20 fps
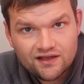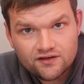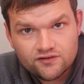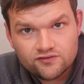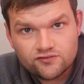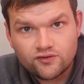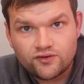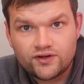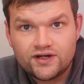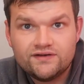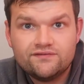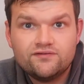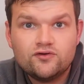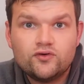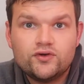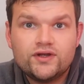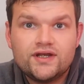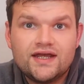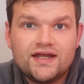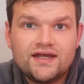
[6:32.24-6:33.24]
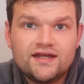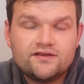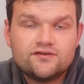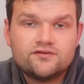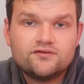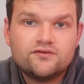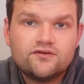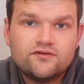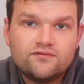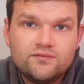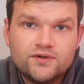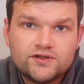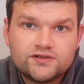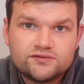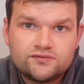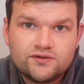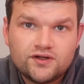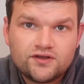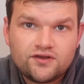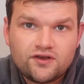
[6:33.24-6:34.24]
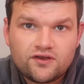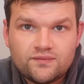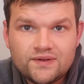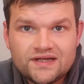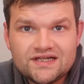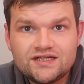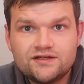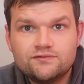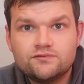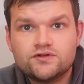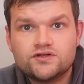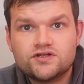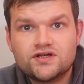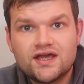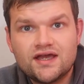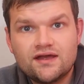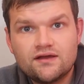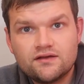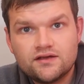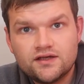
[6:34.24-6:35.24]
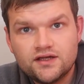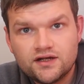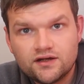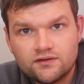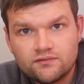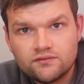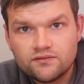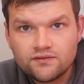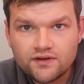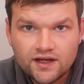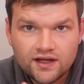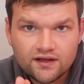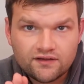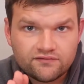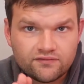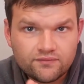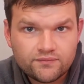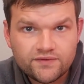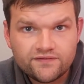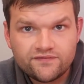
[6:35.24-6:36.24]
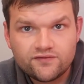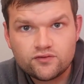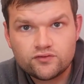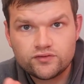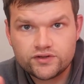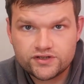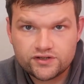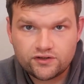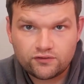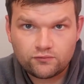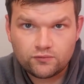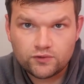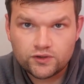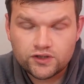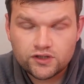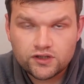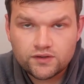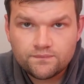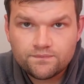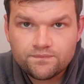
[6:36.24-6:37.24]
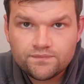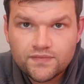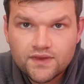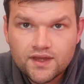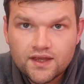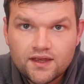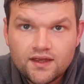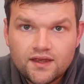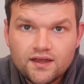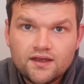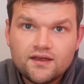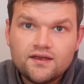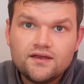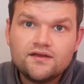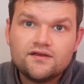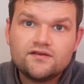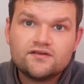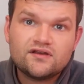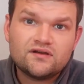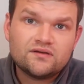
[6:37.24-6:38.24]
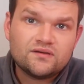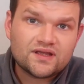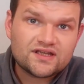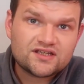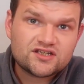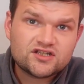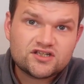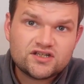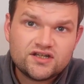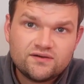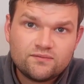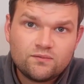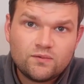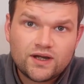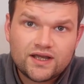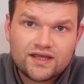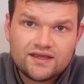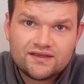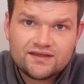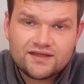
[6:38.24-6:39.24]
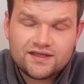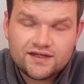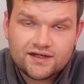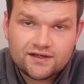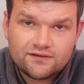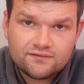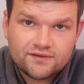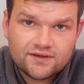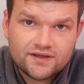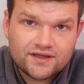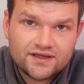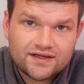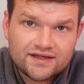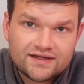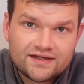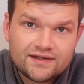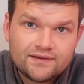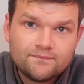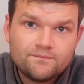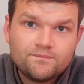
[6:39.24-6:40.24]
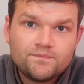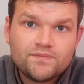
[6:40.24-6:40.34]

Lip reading: try and avoid any sort of muscle loss, especially once you get from your 40s onwards. So that's just another way that that you can